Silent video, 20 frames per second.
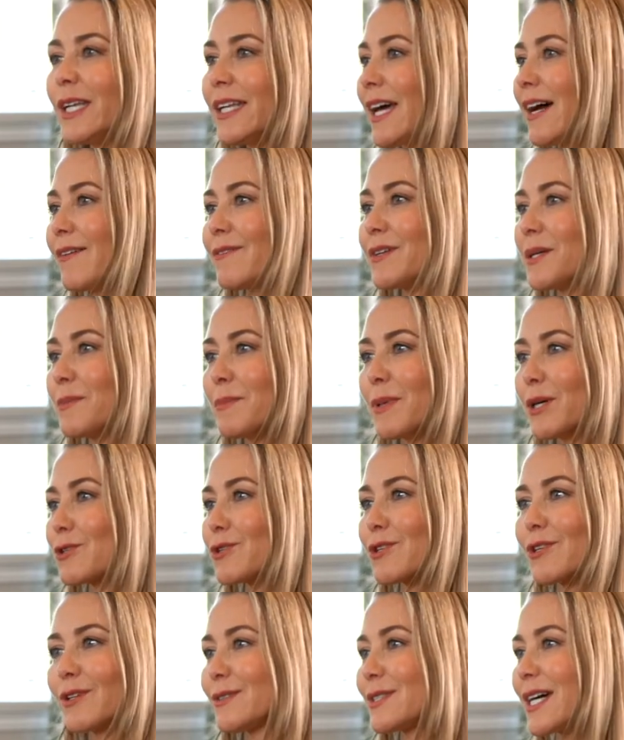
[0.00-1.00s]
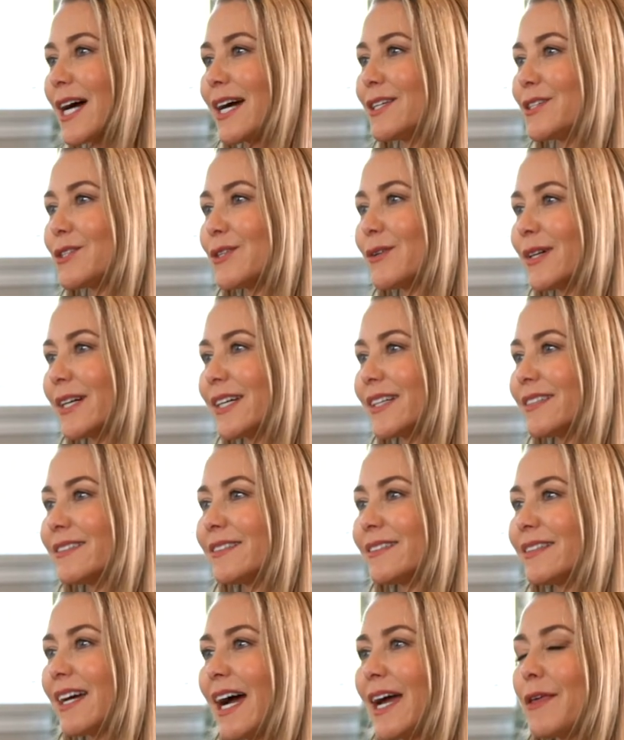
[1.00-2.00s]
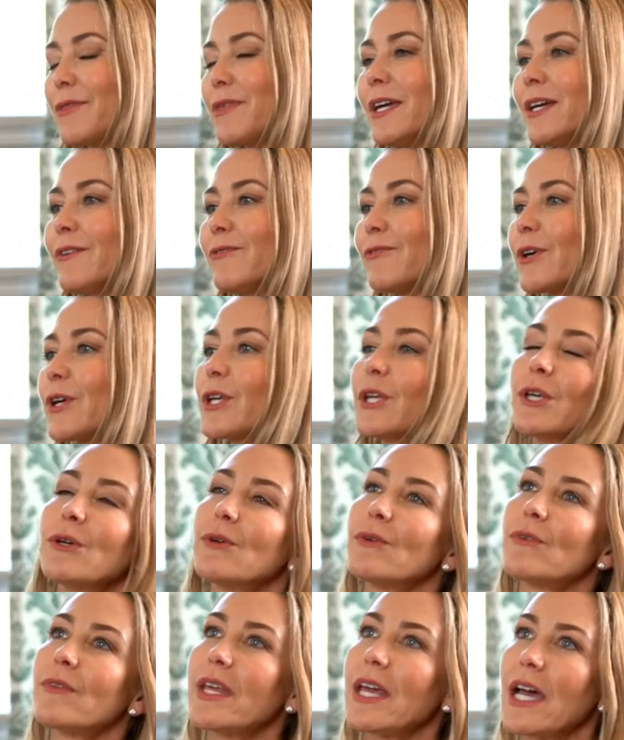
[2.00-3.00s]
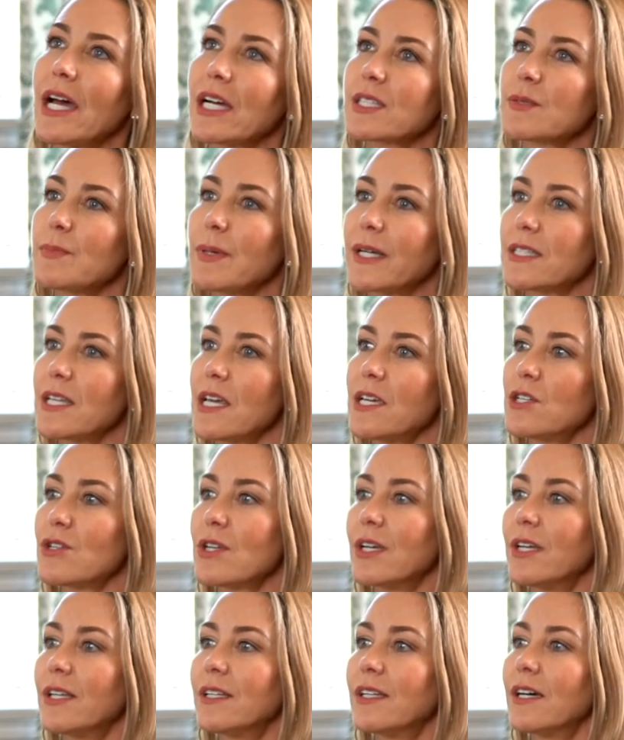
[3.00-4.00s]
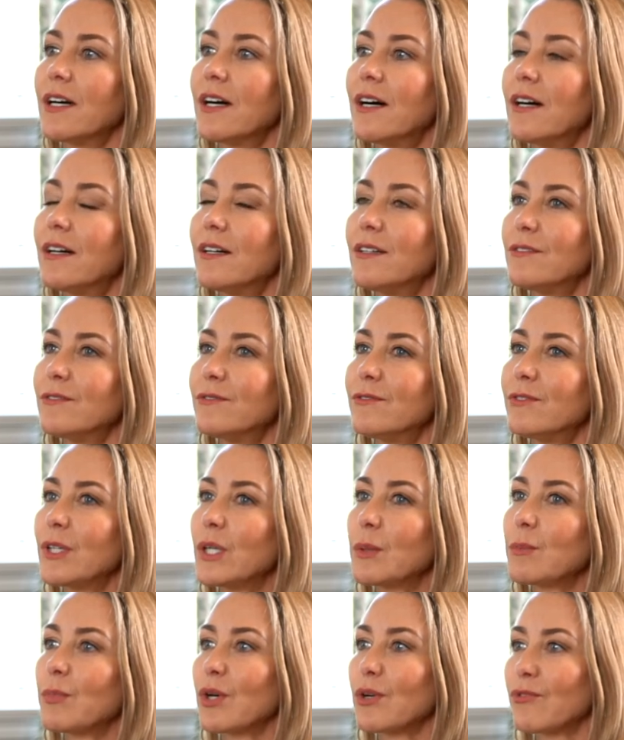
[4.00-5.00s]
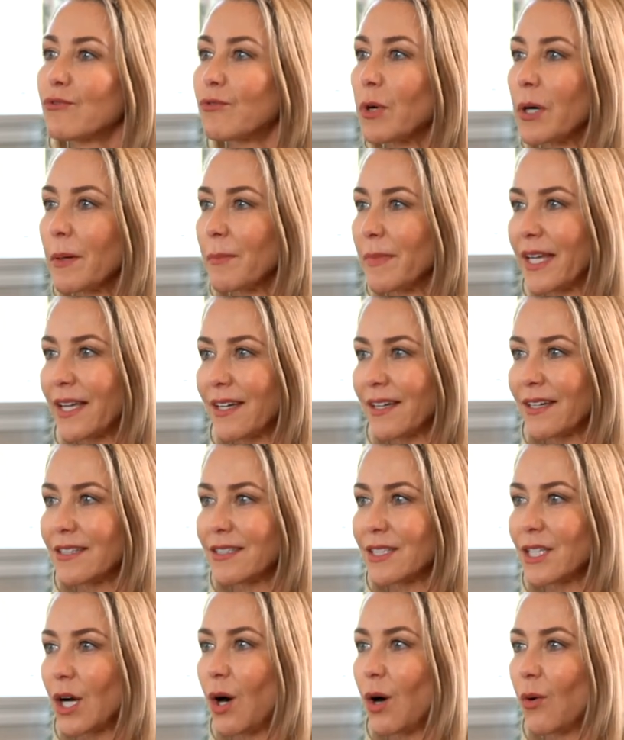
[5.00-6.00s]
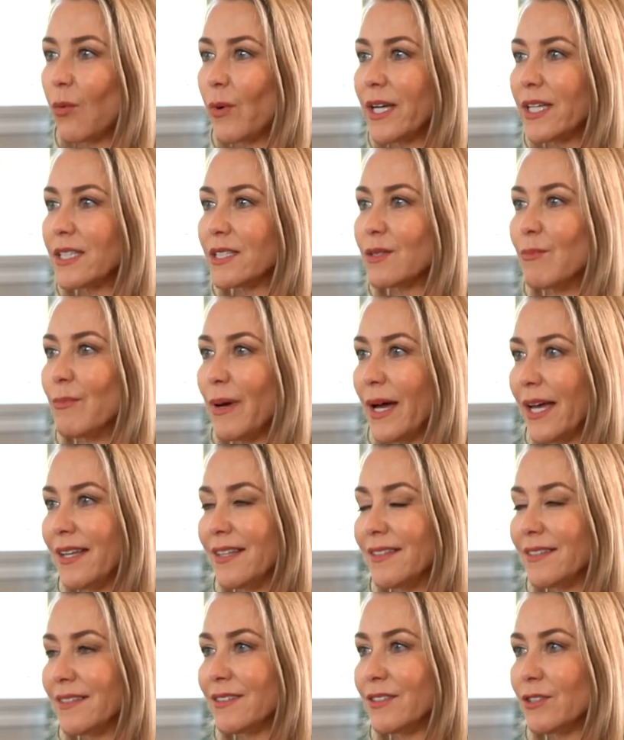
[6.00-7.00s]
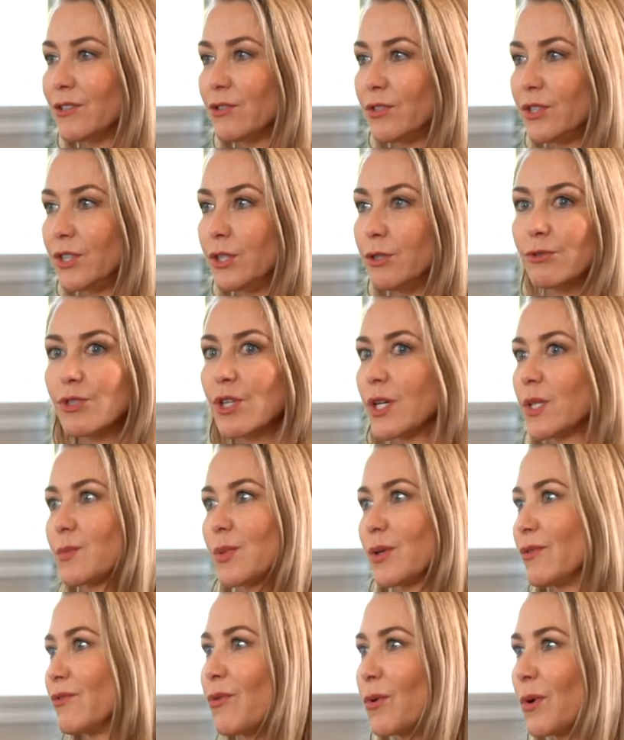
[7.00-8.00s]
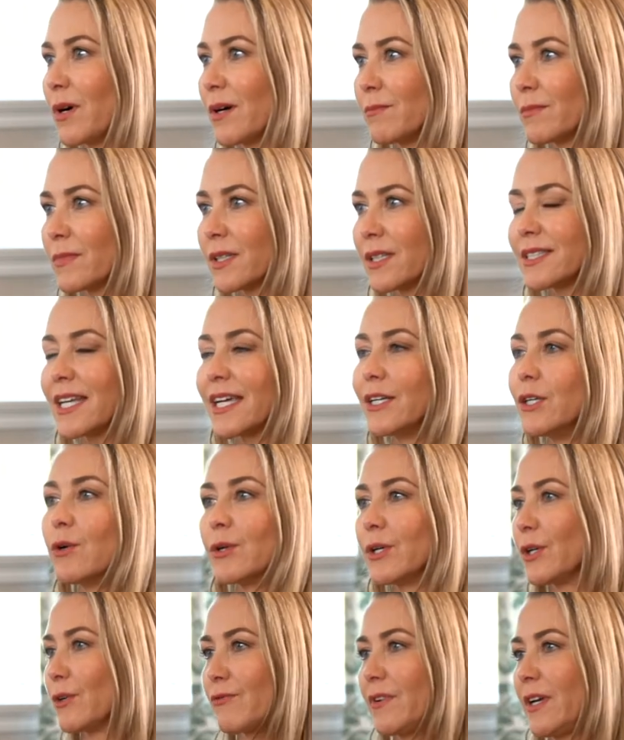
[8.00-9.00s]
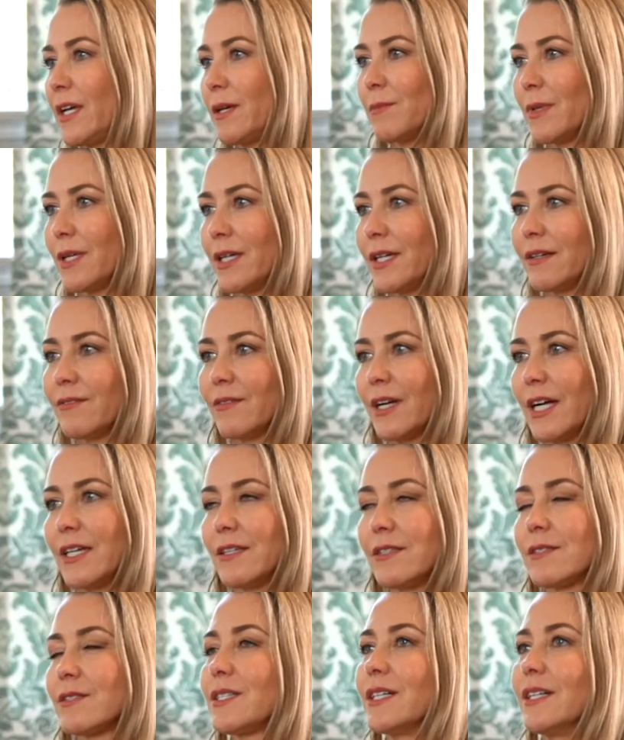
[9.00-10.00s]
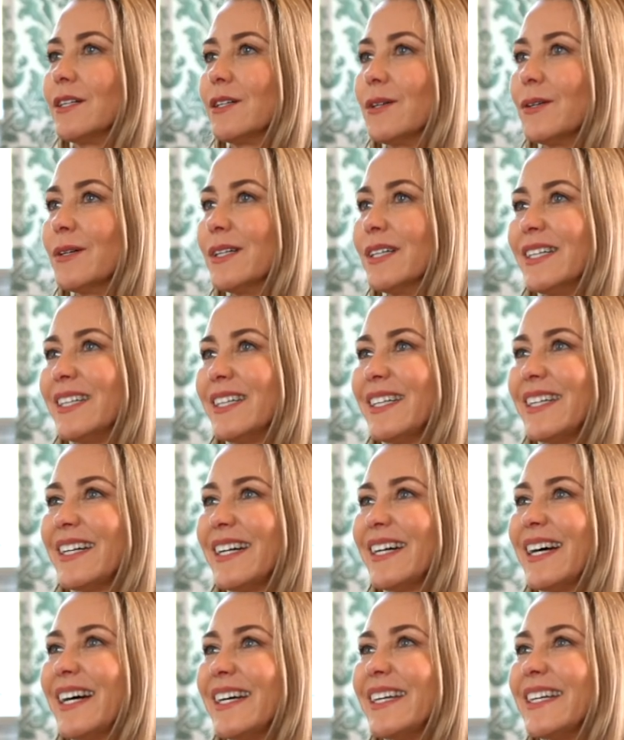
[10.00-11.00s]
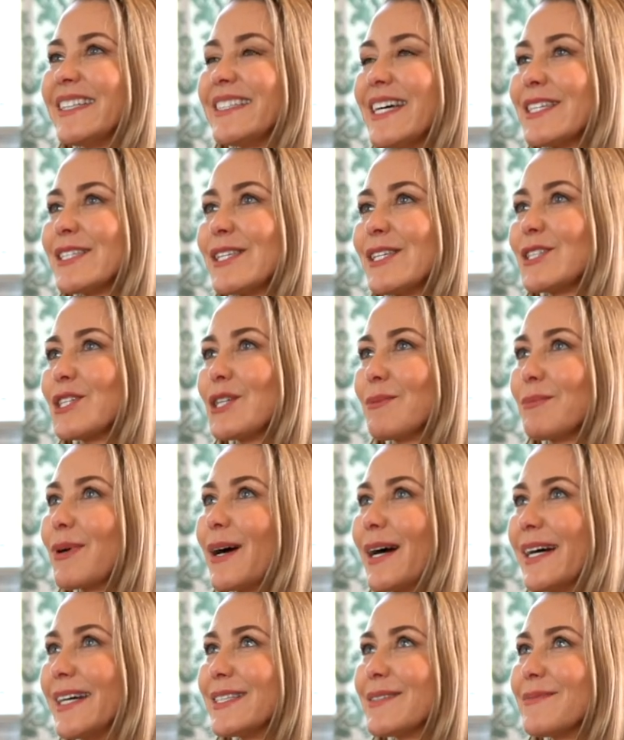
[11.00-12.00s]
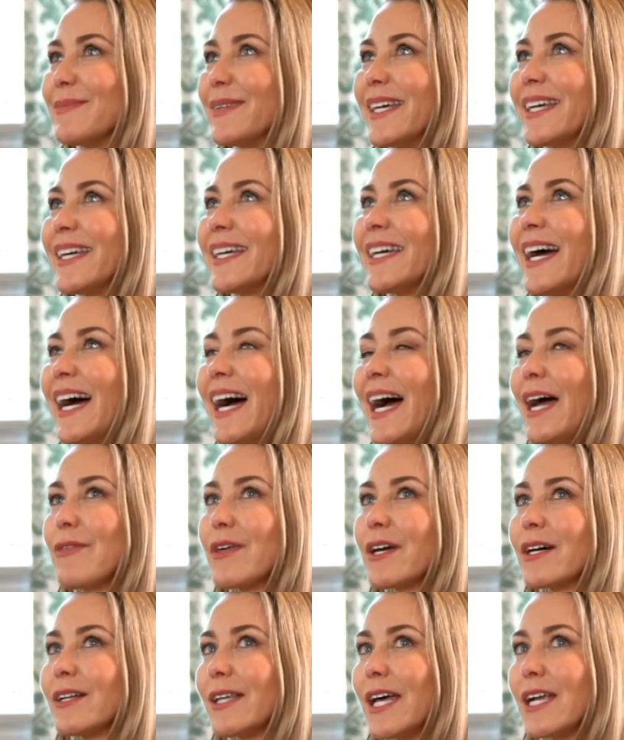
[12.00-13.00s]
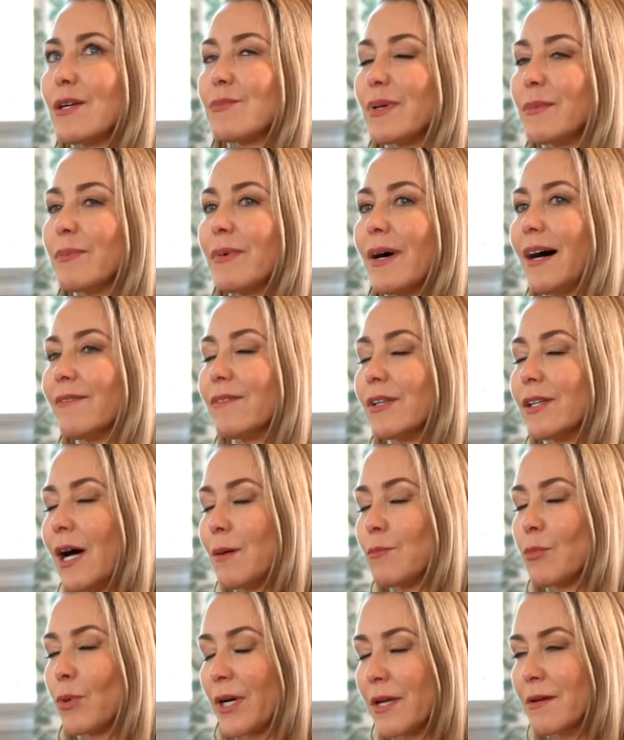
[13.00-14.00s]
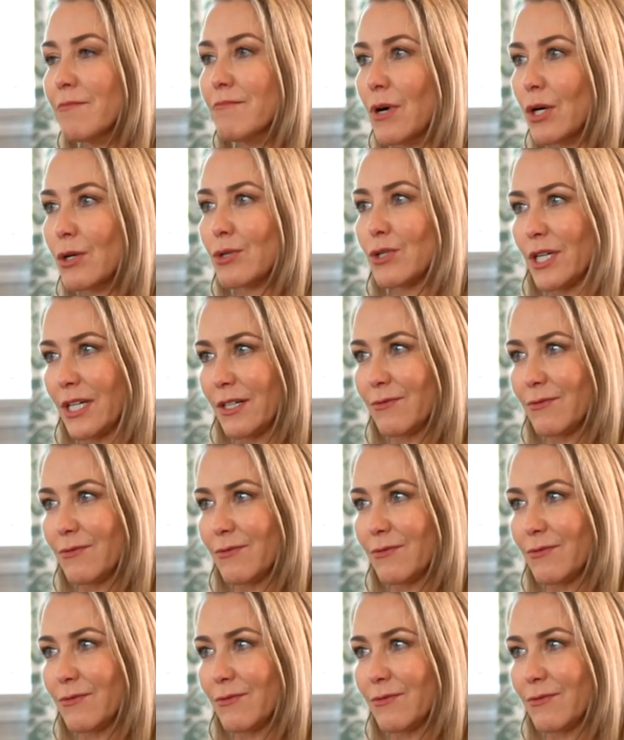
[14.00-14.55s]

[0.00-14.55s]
have an emotional tie to it. I think for you, the expectation of performing has always been you just perform because I know your family, right? So it doesn't surprise me. I think a lot of people have a lot more emotion